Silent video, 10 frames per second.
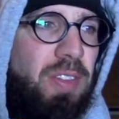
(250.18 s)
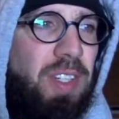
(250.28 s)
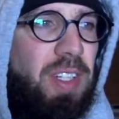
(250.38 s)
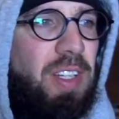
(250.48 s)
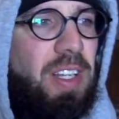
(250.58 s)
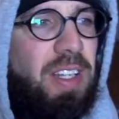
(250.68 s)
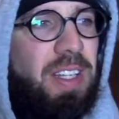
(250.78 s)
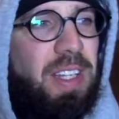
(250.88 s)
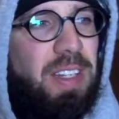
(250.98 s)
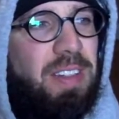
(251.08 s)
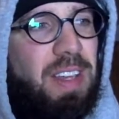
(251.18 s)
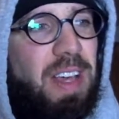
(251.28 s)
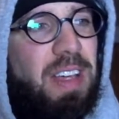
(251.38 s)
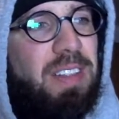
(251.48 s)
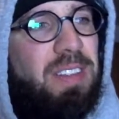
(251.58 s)
vanilla, and
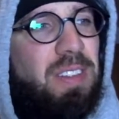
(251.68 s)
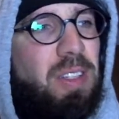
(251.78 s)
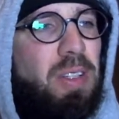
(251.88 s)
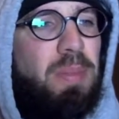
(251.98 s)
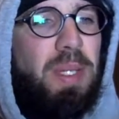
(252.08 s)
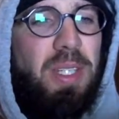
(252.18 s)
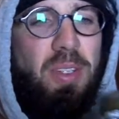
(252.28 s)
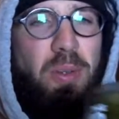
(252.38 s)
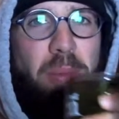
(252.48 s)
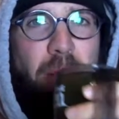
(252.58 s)
a little bit of yerba